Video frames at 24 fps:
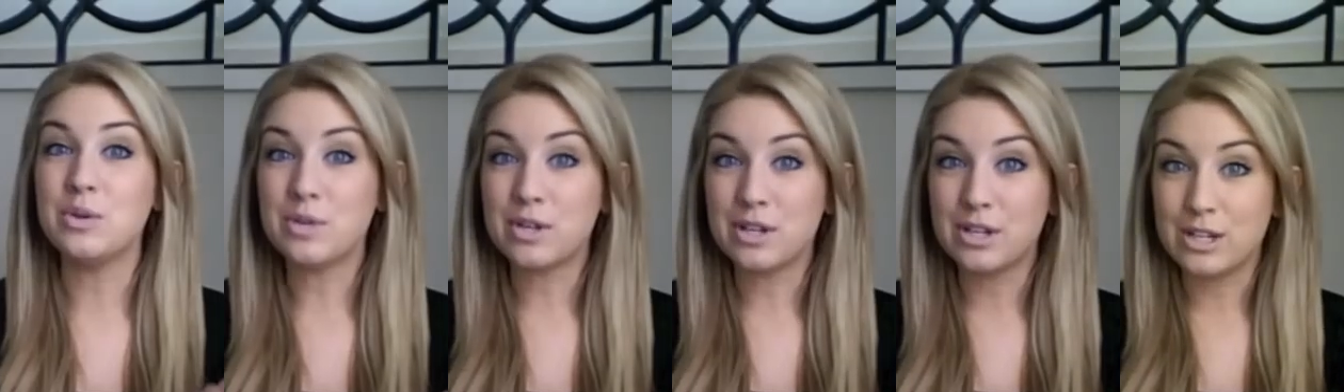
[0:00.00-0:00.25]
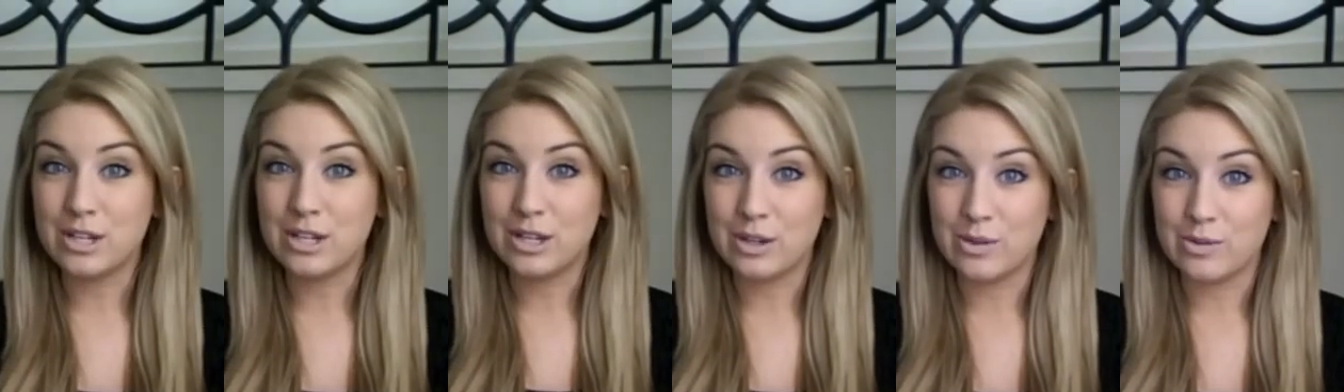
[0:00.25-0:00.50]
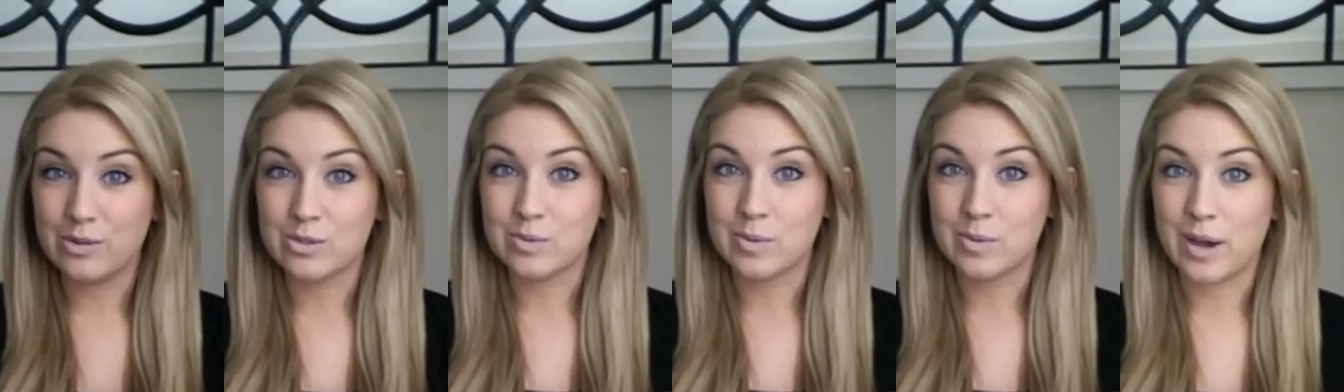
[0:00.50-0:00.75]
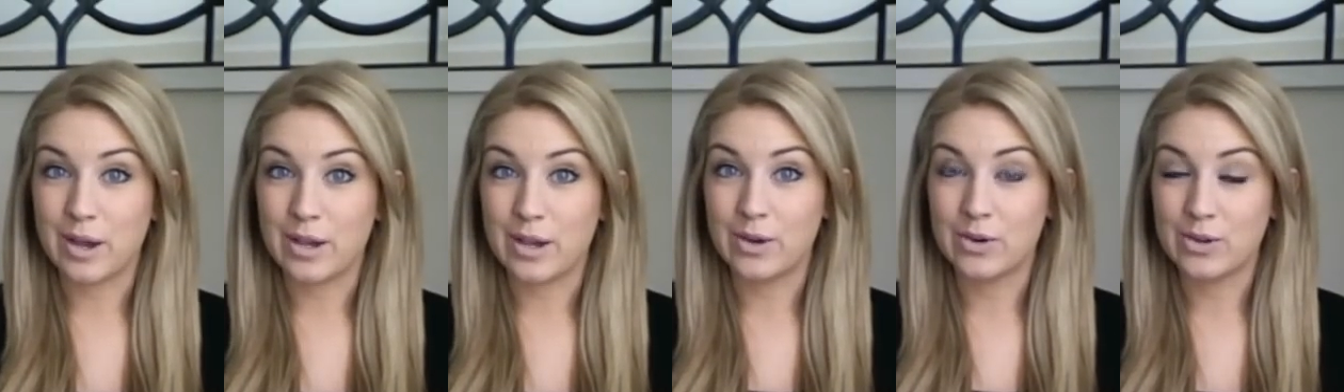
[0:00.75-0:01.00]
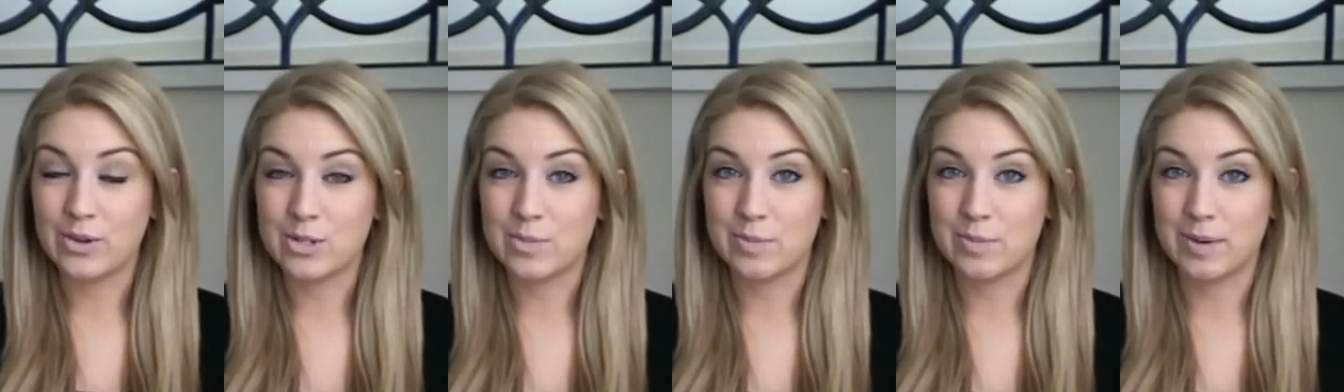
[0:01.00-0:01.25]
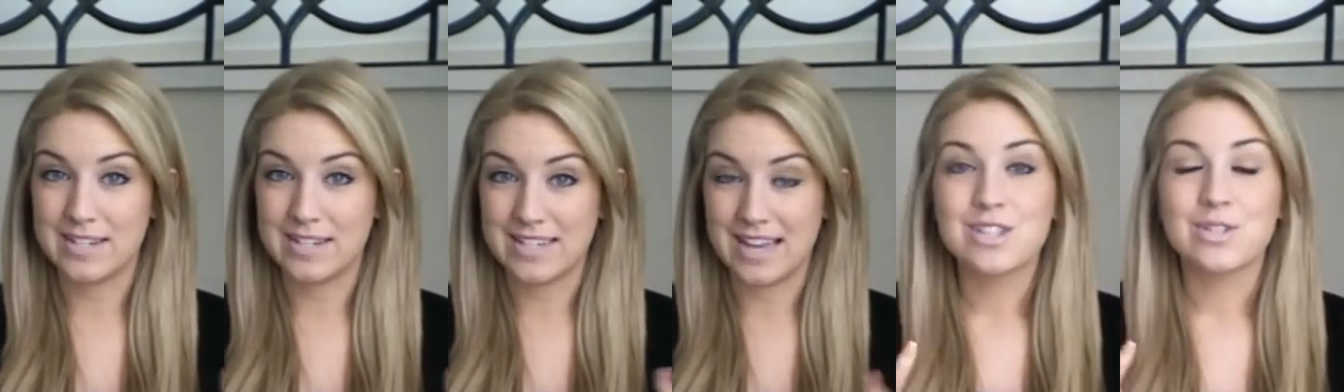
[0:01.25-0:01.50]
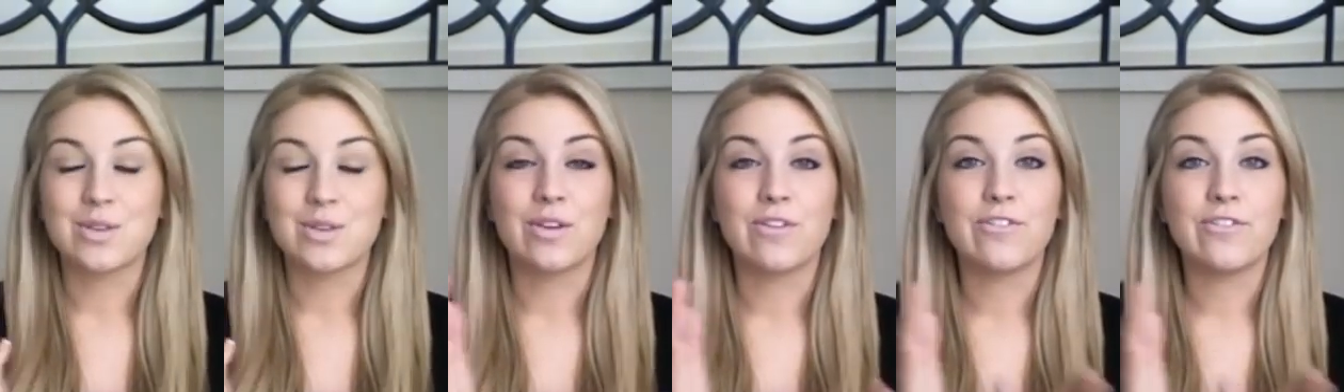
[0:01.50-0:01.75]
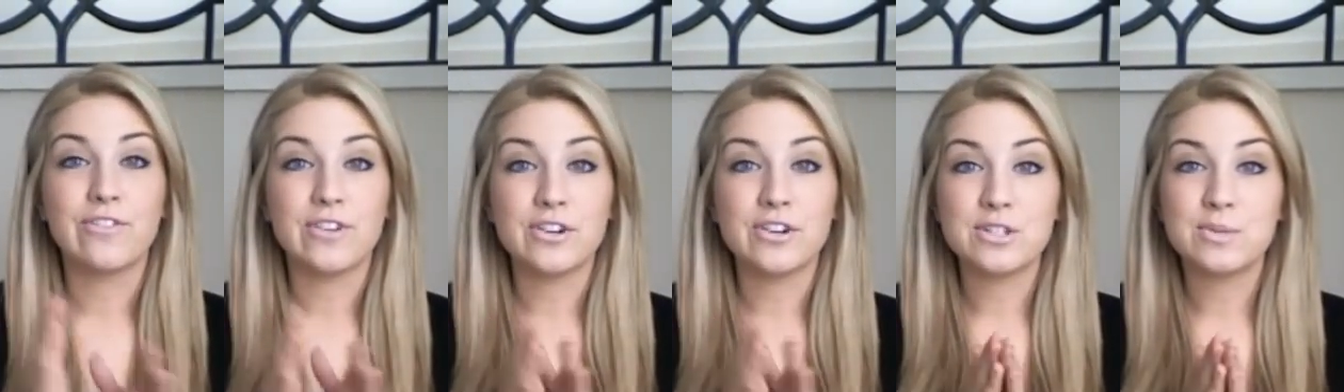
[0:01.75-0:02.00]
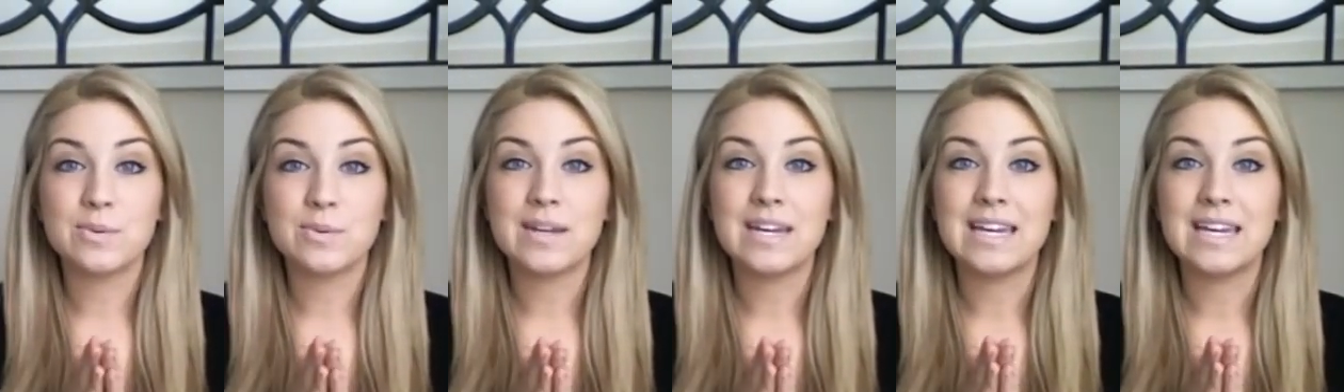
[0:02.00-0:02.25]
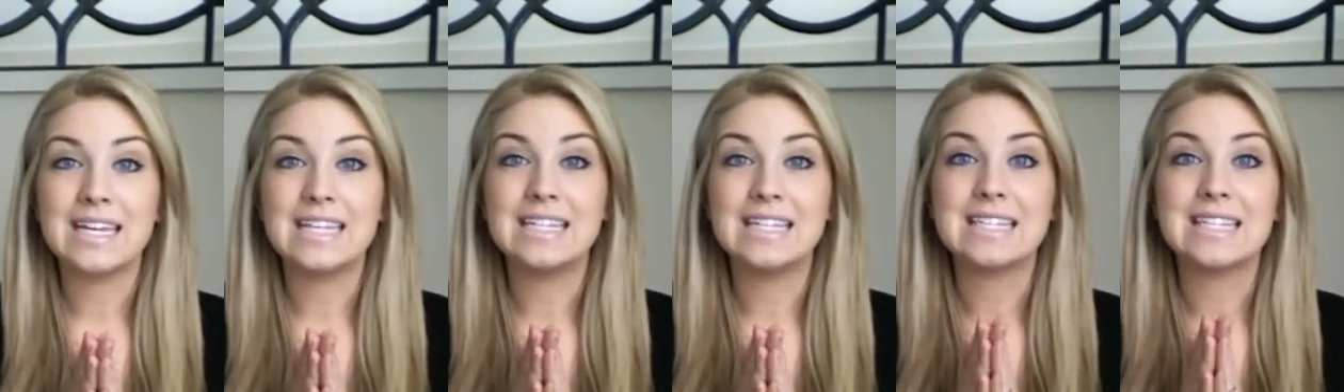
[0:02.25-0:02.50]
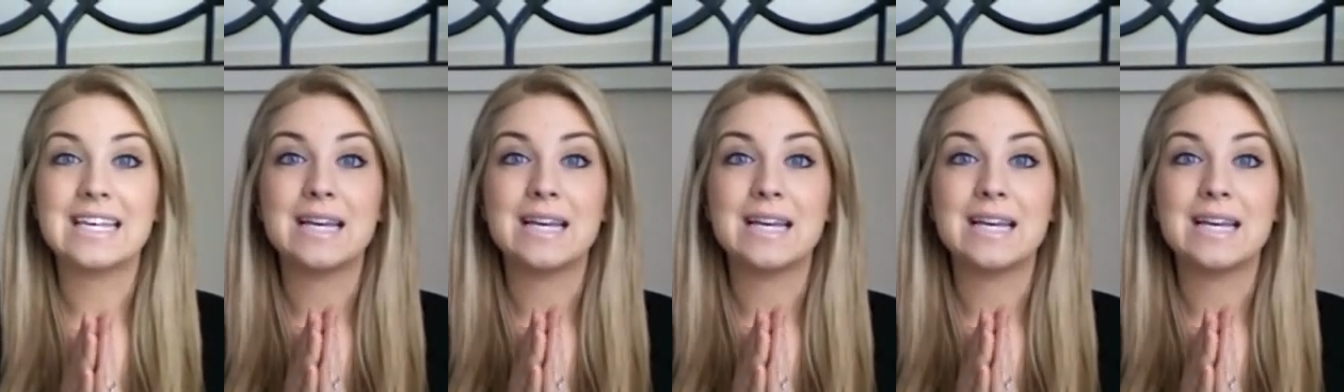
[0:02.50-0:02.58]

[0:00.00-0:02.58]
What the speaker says: can use while you're spray tan. The first one is